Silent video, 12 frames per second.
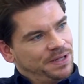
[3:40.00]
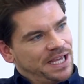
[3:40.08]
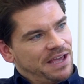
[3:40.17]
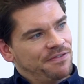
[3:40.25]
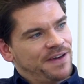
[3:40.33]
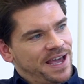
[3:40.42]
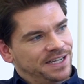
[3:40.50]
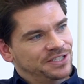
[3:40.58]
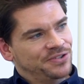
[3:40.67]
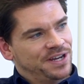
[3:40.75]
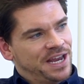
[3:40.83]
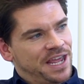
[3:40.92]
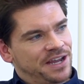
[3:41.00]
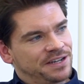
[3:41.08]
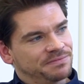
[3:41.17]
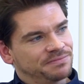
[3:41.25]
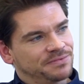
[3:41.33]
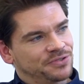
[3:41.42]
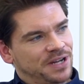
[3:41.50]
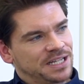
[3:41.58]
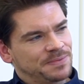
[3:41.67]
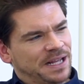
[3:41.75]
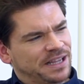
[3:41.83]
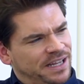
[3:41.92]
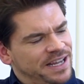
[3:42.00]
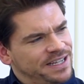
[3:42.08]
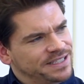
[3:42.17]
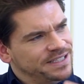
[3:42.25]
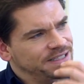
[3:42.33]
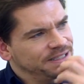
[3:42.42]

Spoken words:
play a factor in hair transplant clinics?